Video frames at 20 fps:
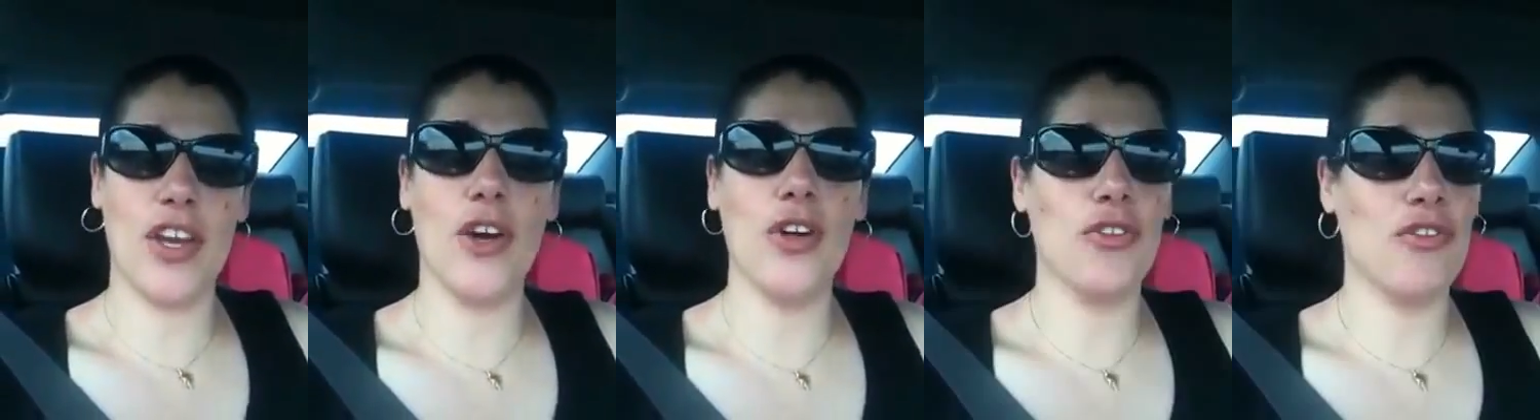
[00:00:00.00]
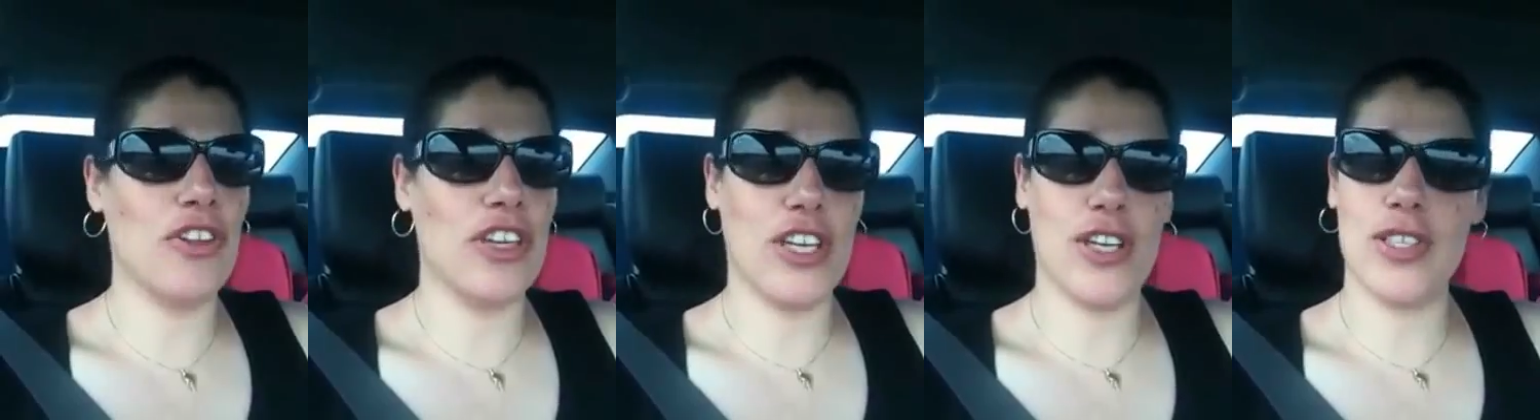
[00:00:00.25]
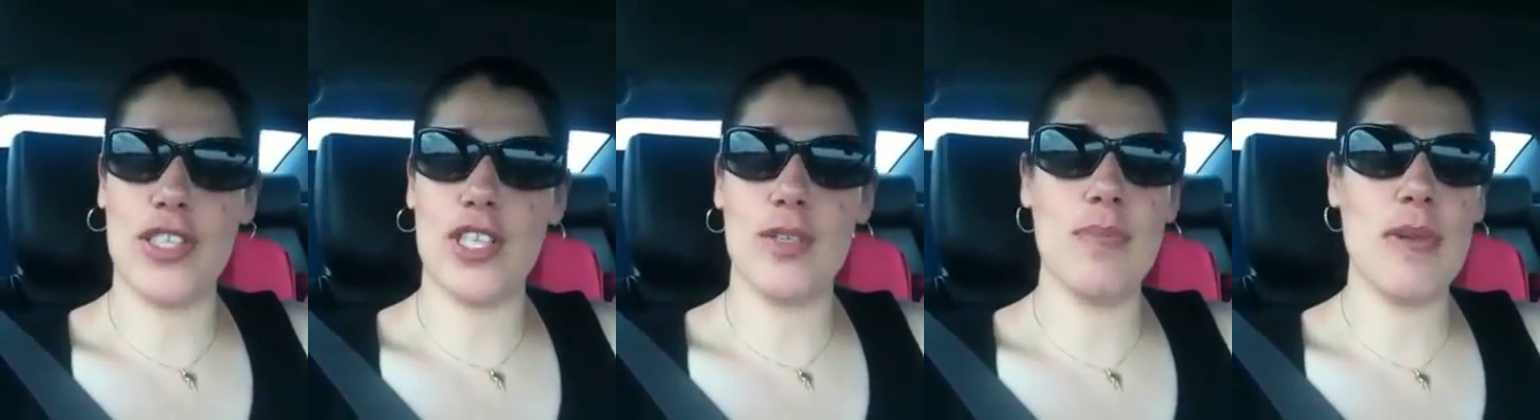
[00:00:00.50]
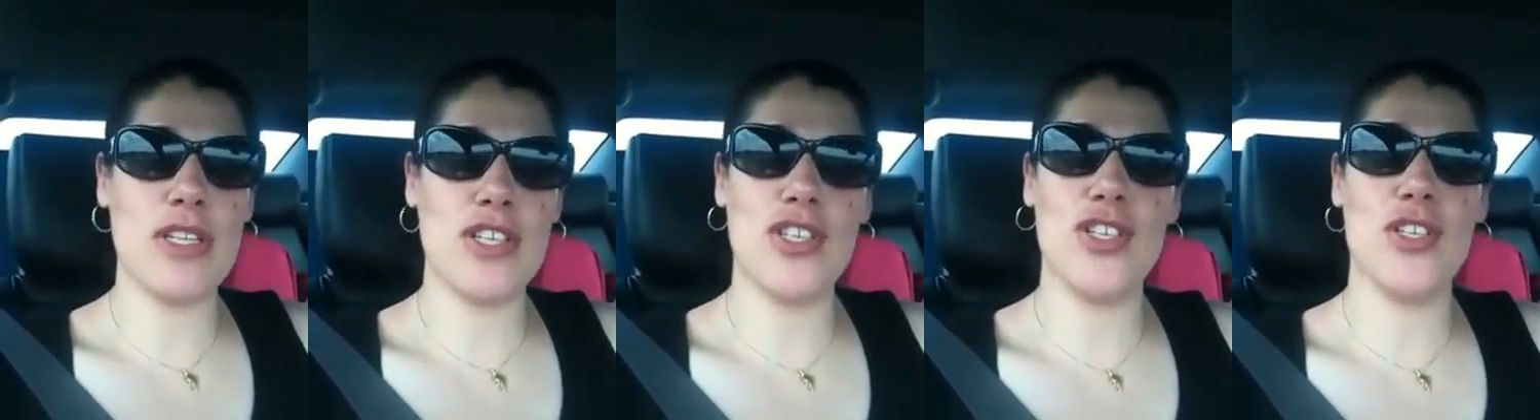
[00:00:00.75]
old videos as
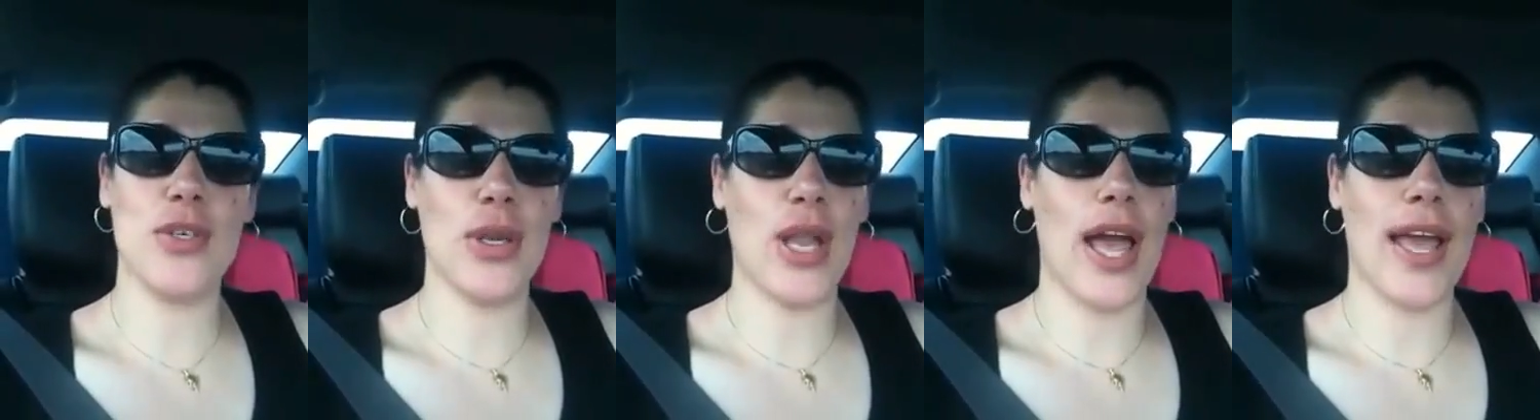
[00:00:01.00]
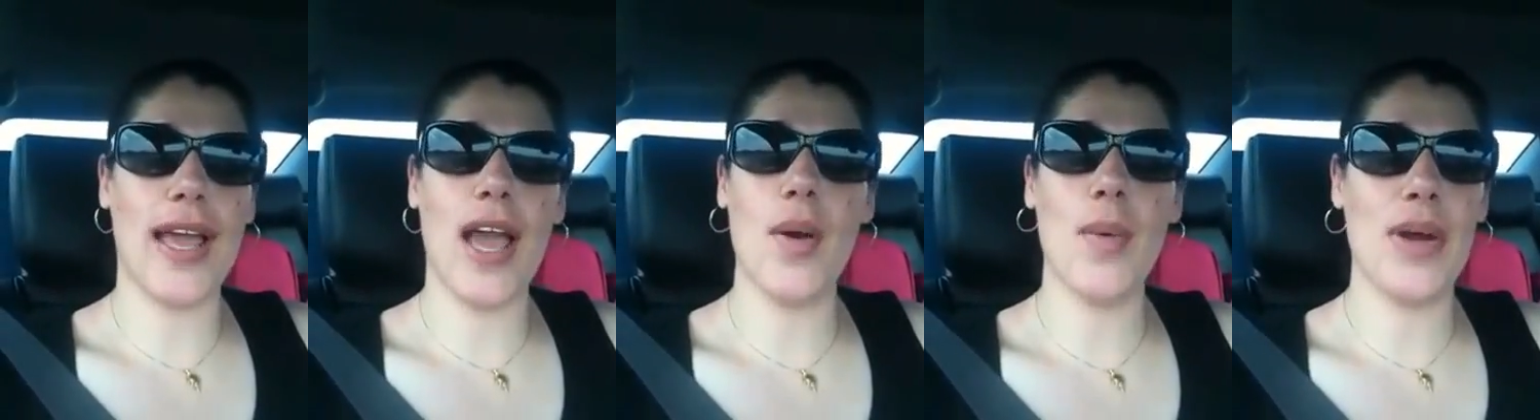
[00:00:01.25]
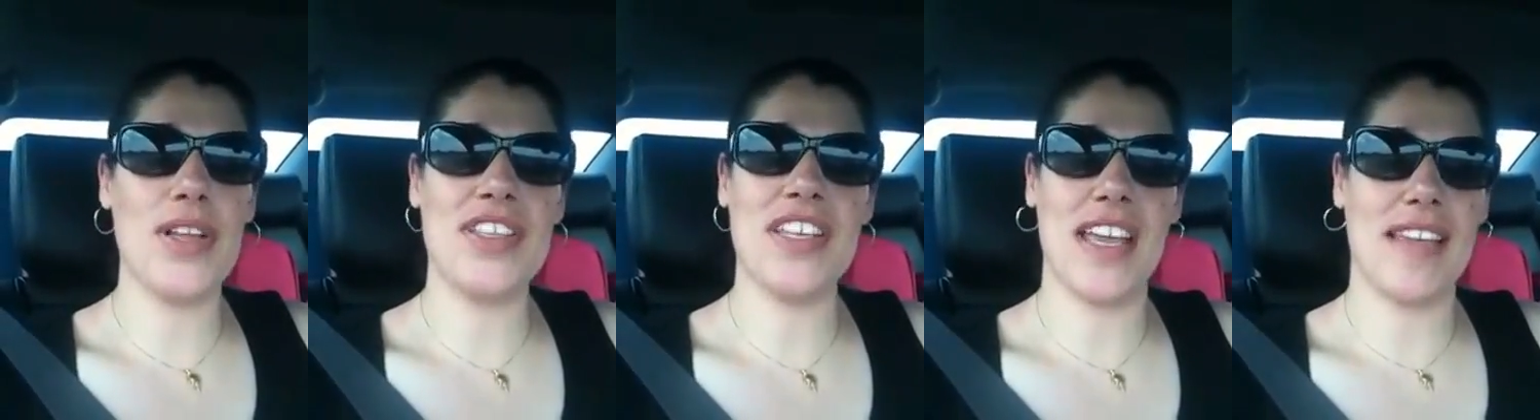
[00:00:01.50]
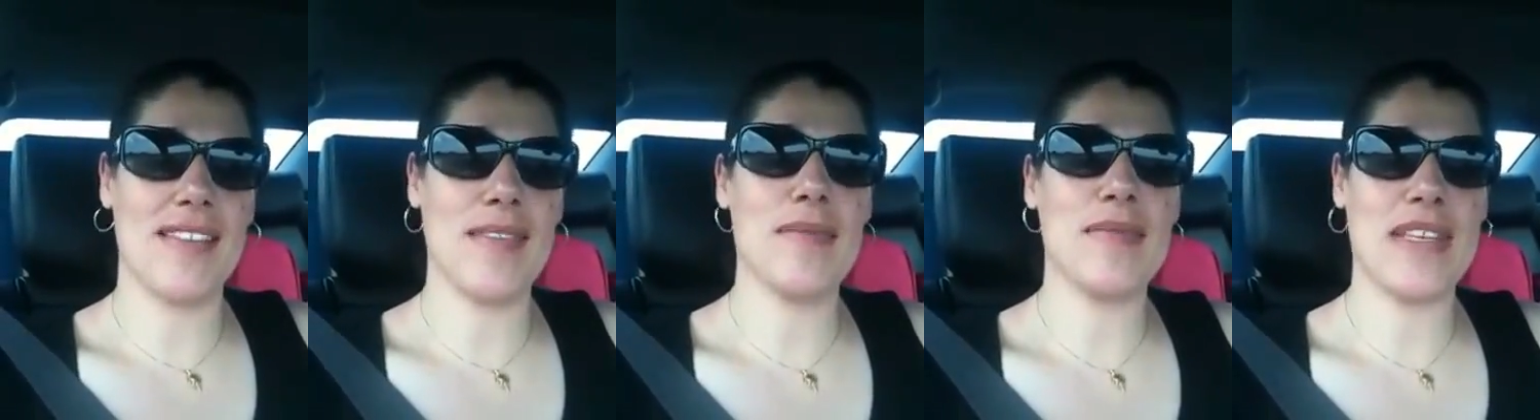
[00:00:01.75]
much as you like. I won't
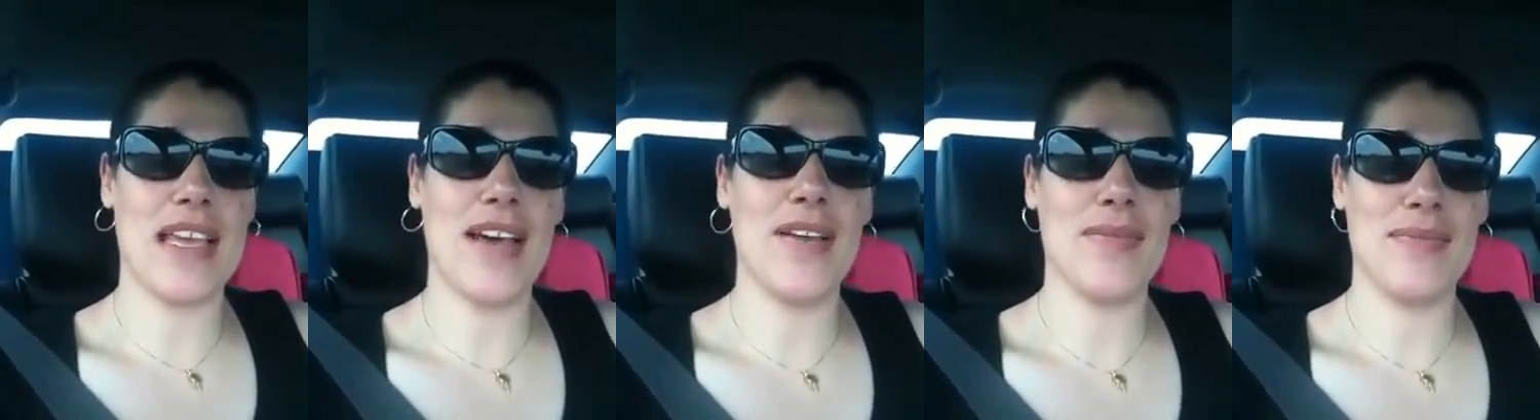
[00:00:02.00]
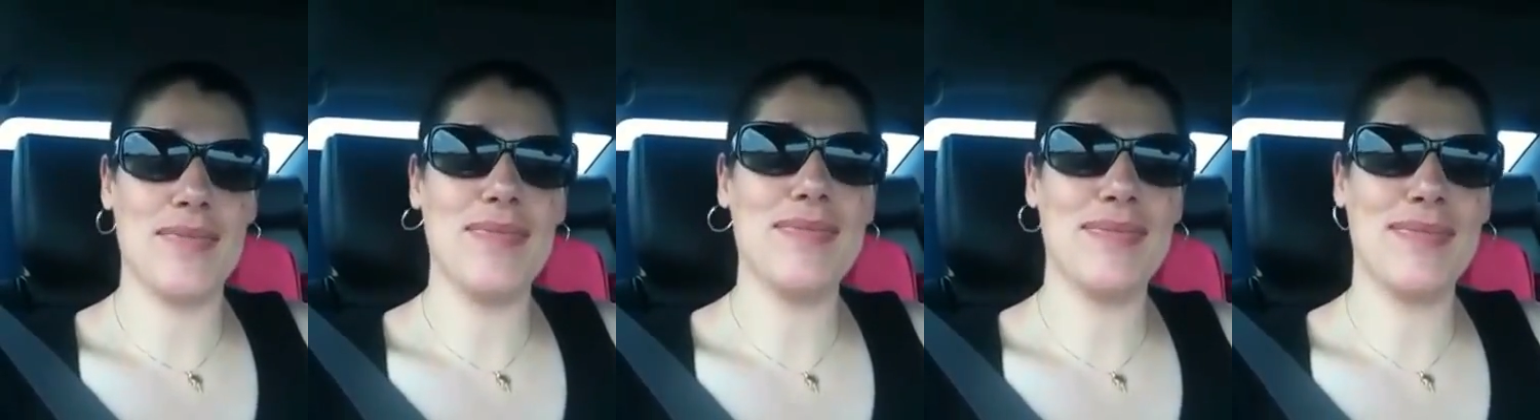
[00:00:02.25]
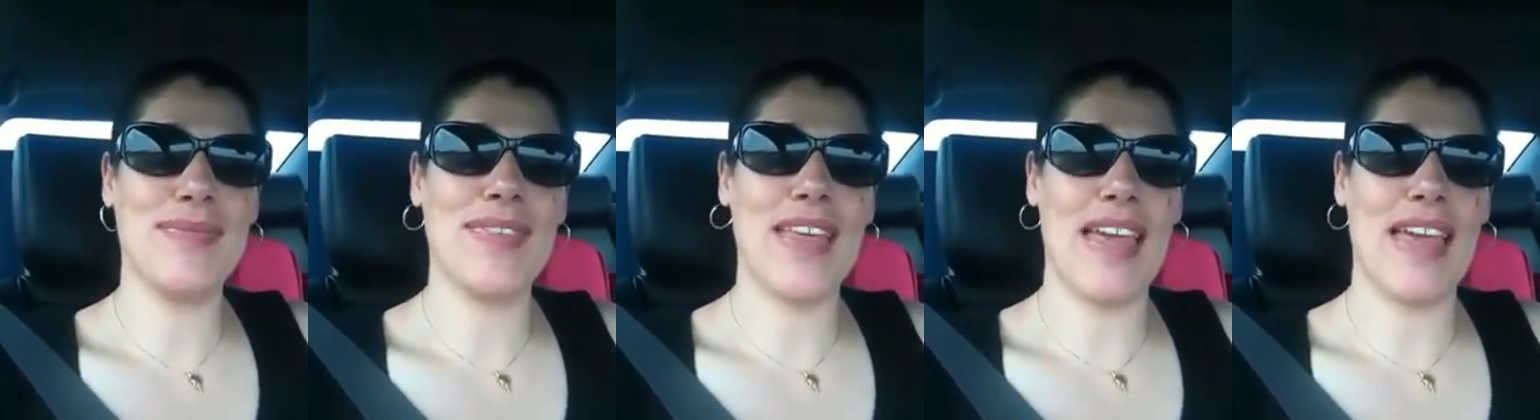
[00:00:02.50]
take them down.